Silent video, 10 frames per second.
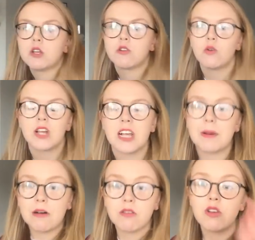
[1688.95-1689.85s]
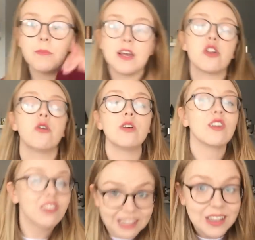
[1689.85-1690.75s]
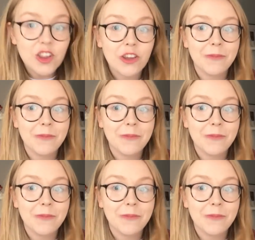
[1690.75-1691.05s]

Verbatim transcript: you're talking about, so make sure you teach